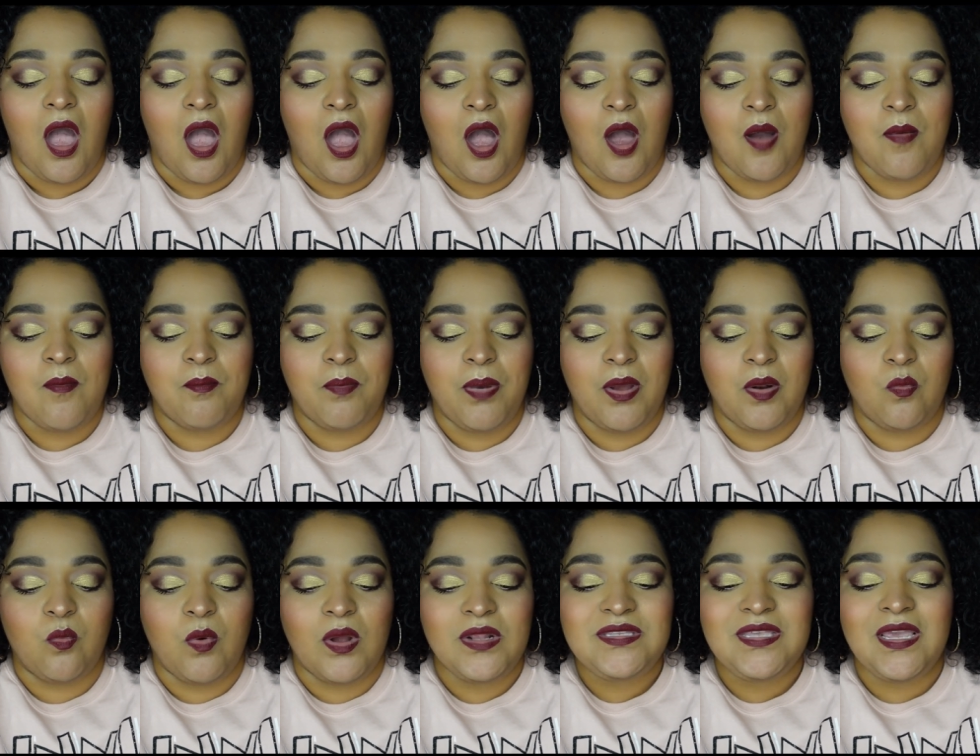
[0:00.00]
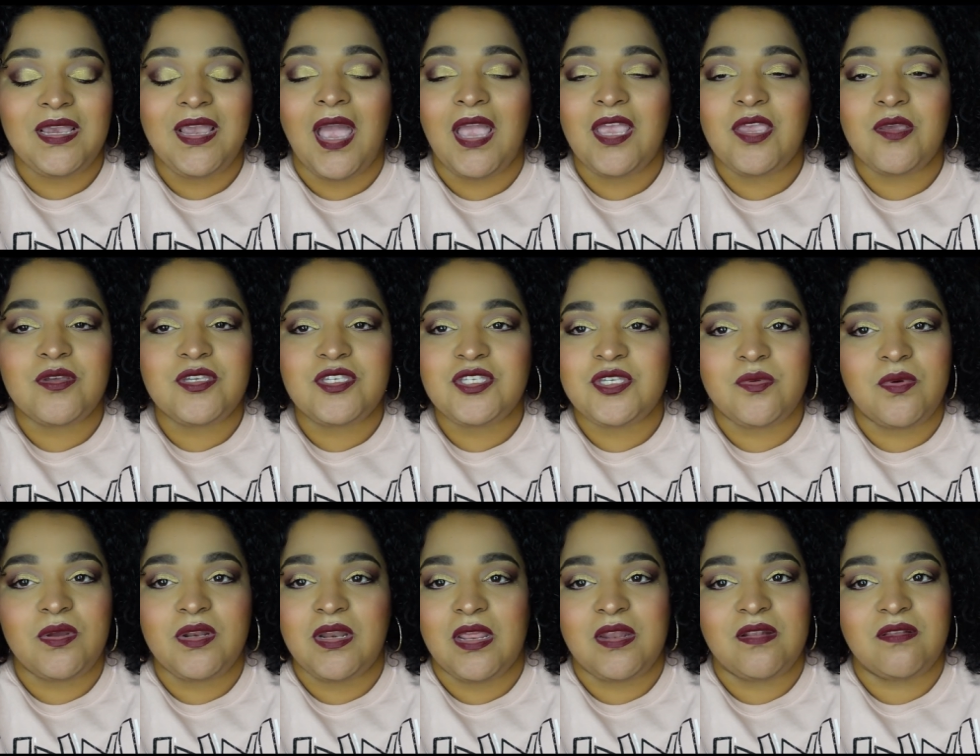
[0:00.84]
Um, but once I got used
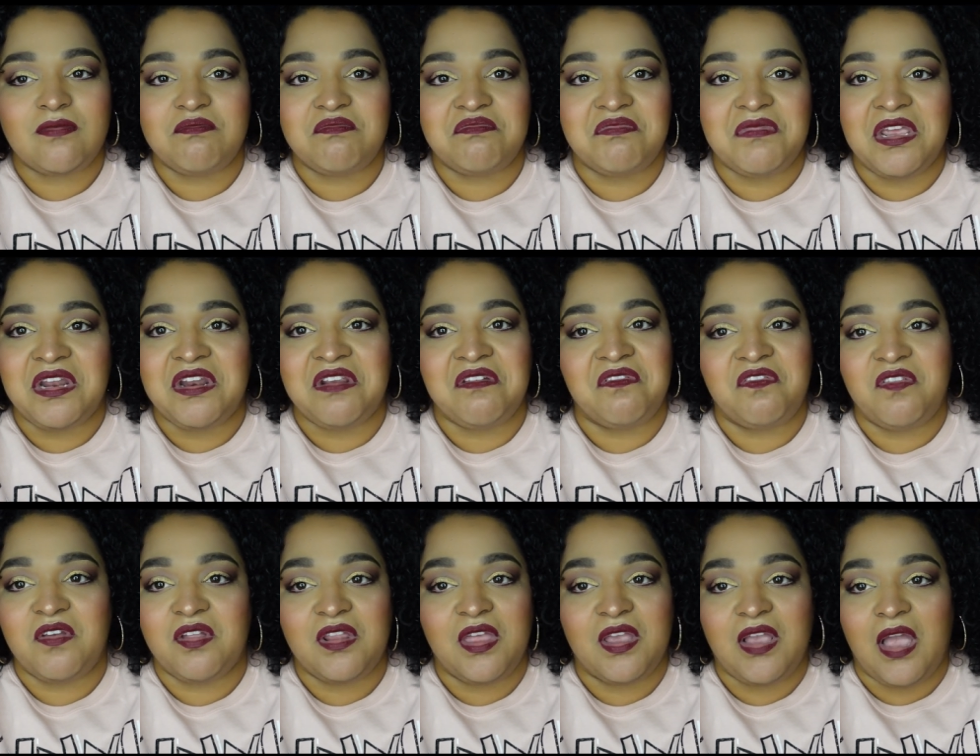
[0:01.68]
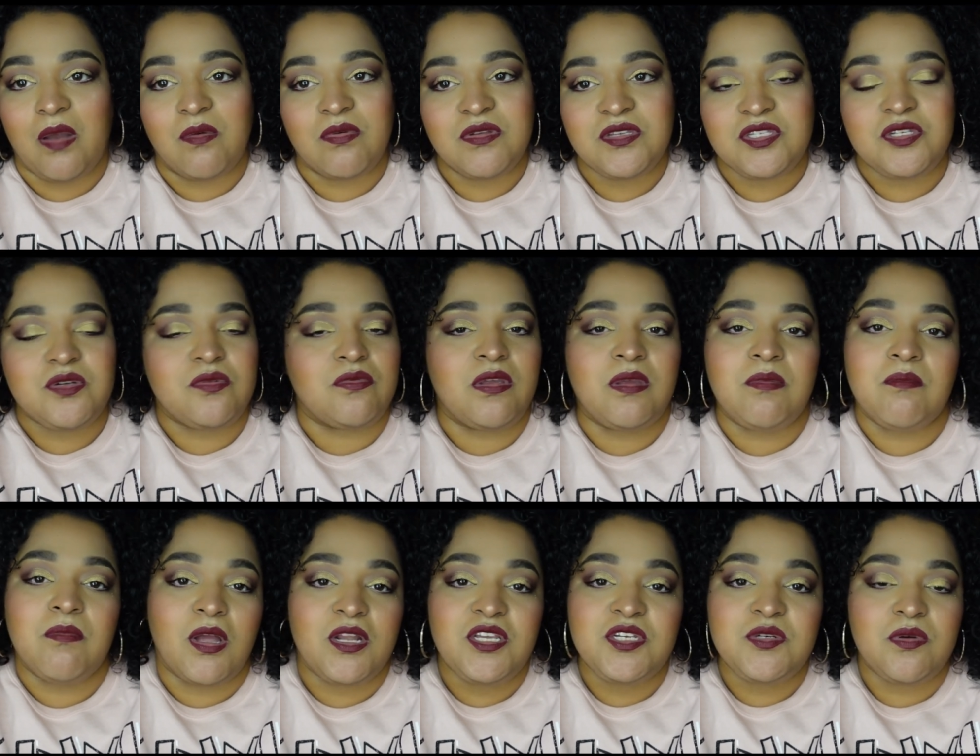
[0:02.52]
to it, it didn't feel like I was doing
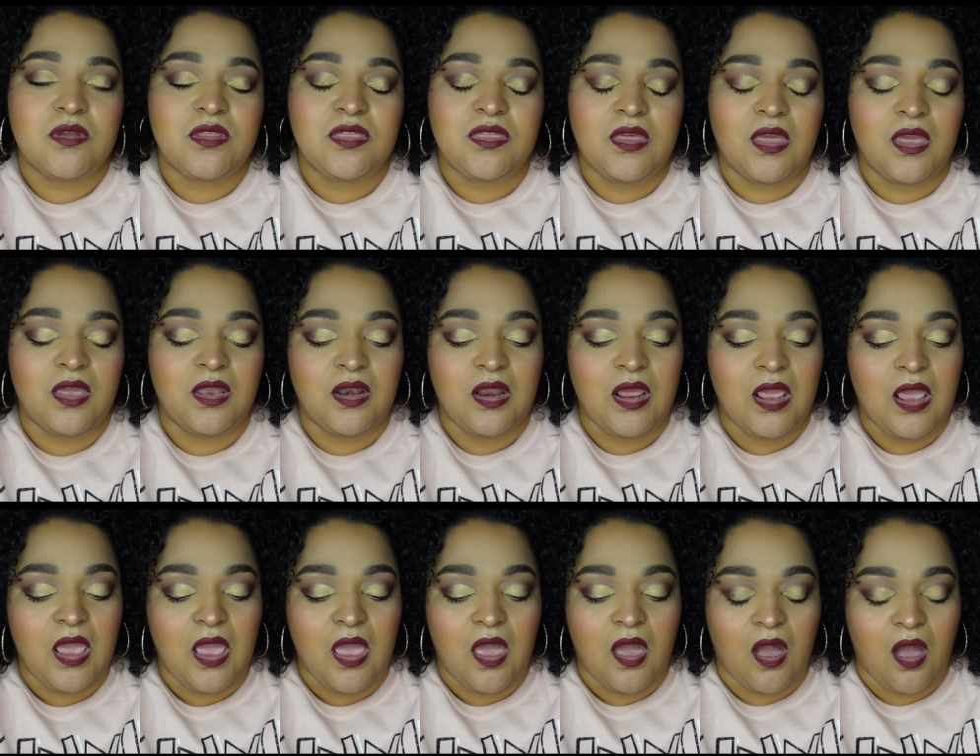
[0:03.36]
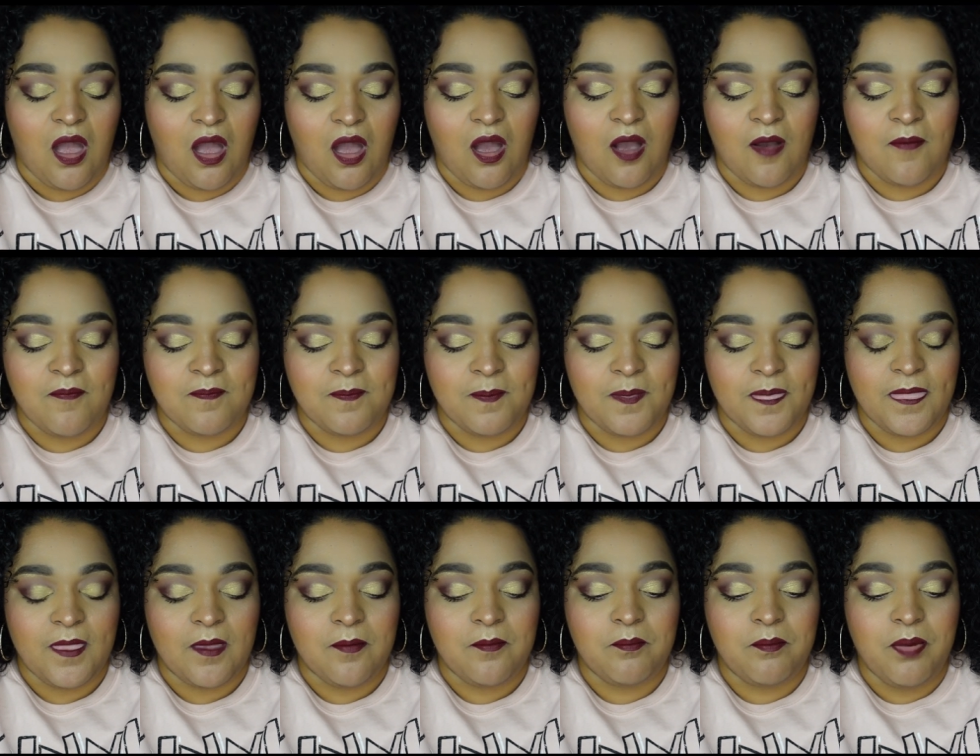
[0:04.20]
much with it. Um,
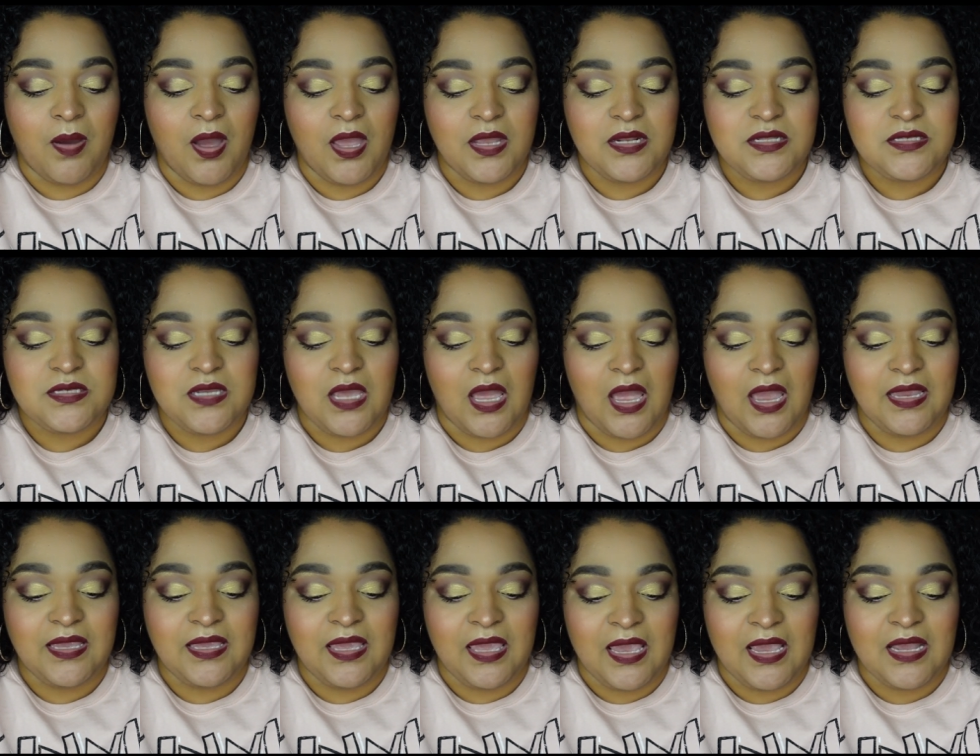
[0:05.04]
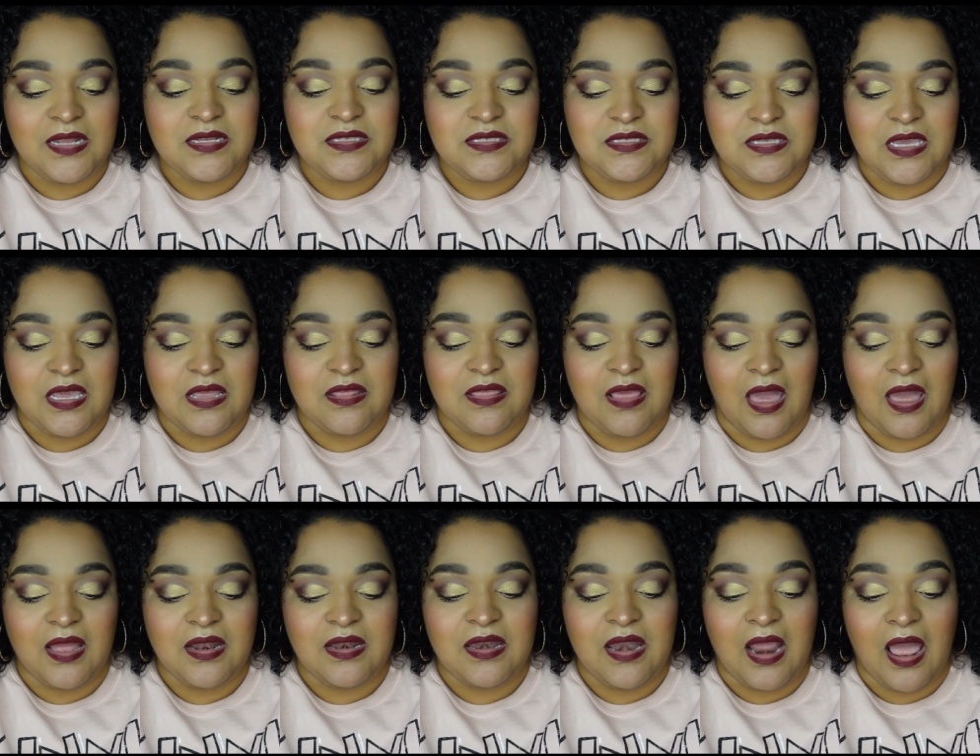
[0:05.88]
but I can say
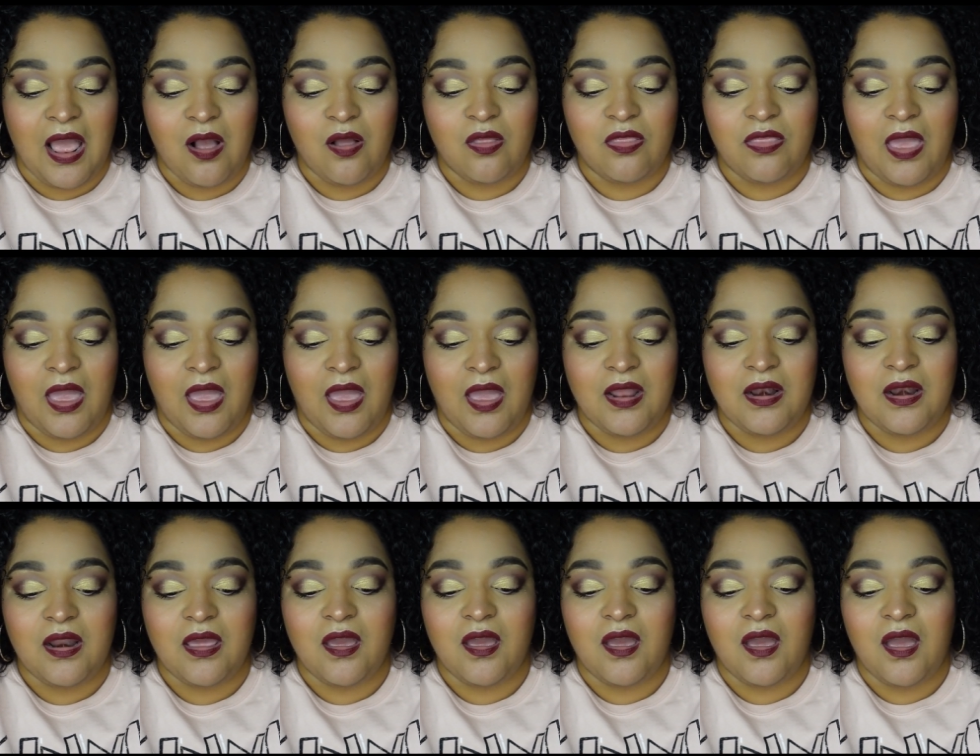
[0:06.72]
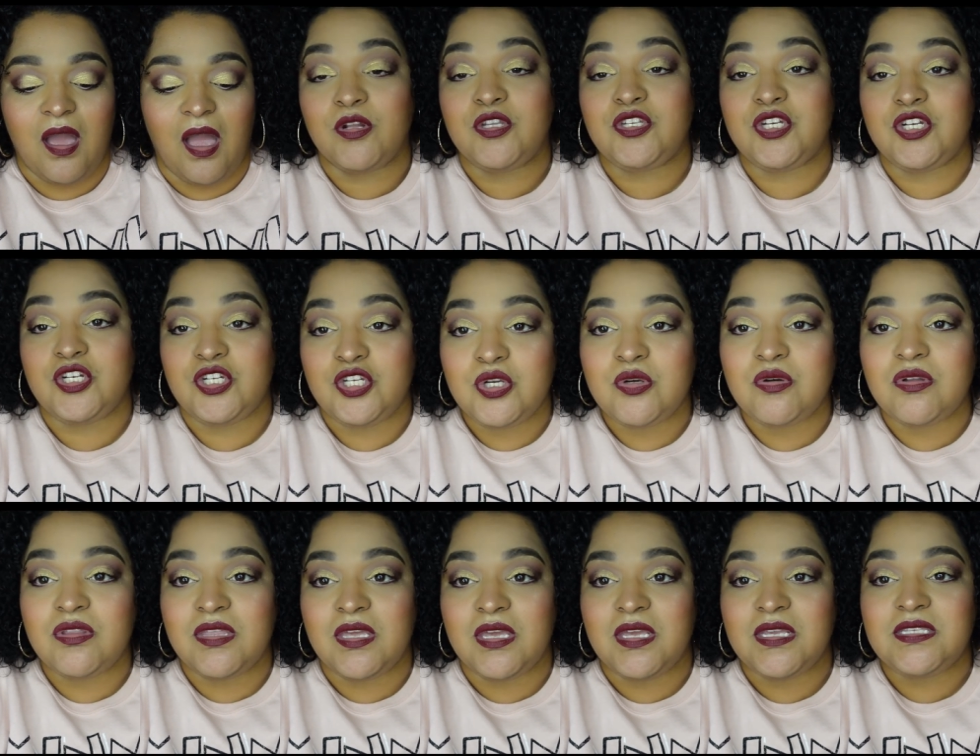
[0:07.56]
that now that to
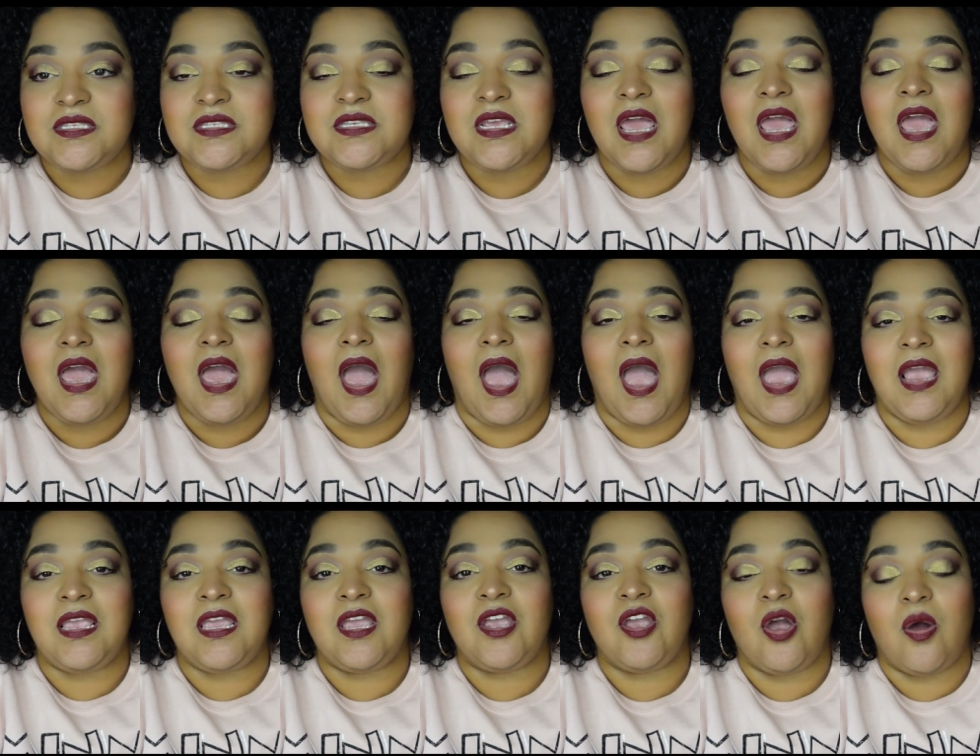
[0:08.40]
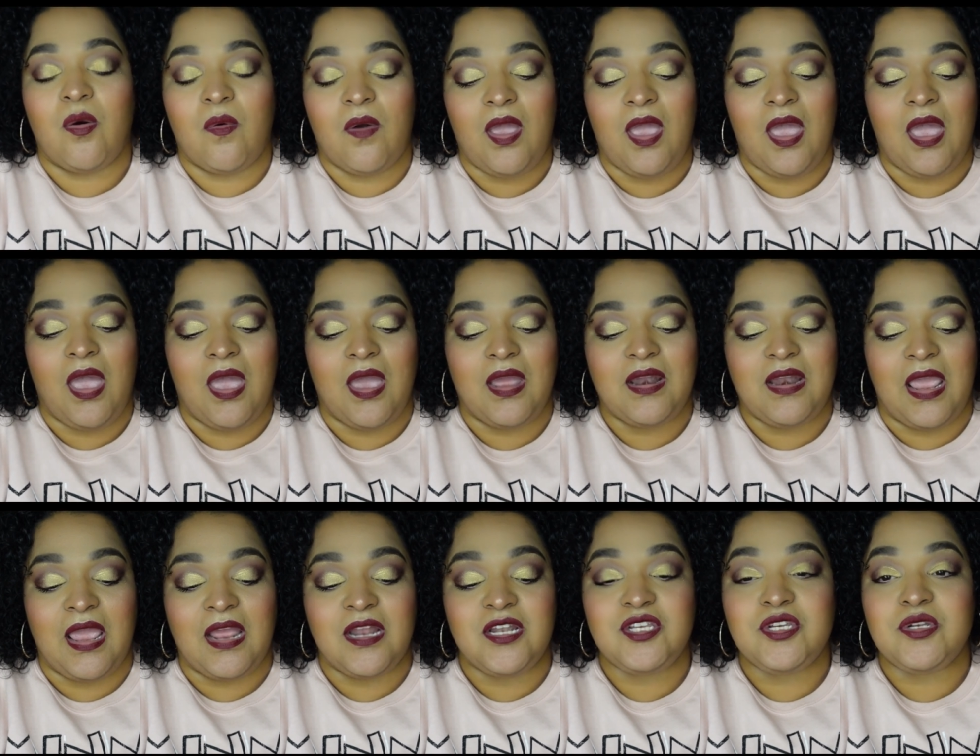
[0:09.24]
do this, I can go ahead
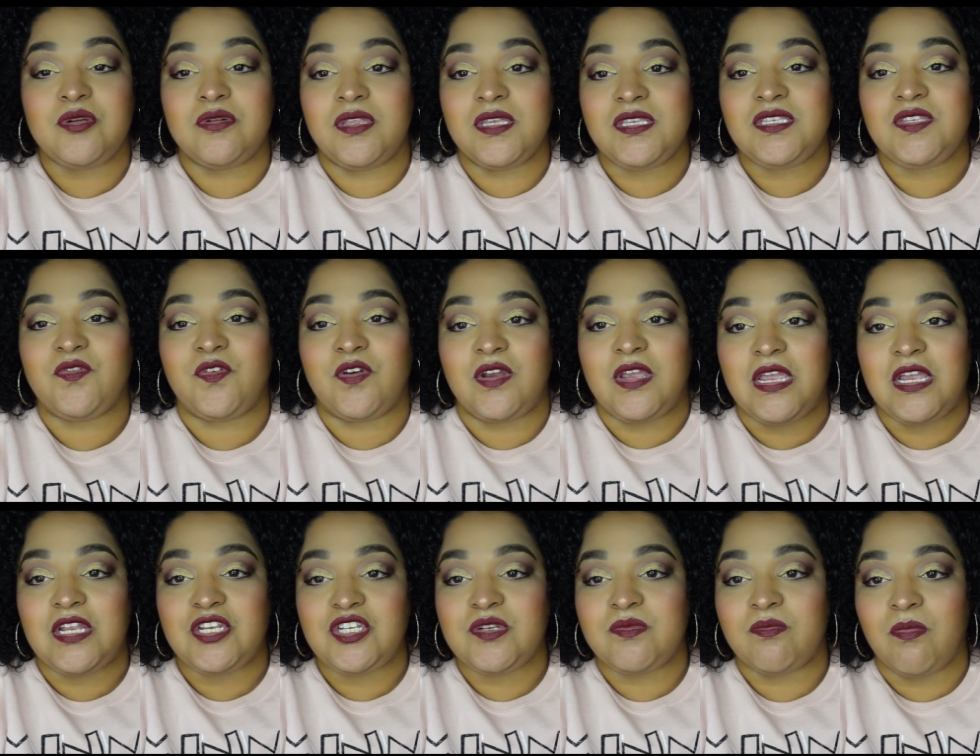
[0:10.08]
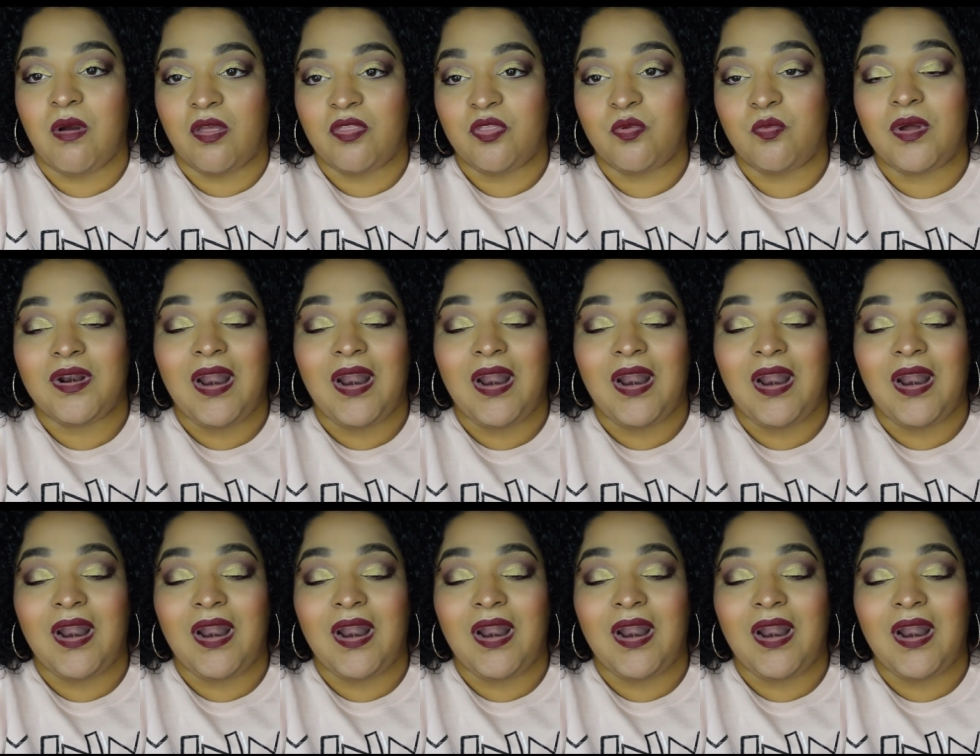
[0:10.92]
and do this for each month.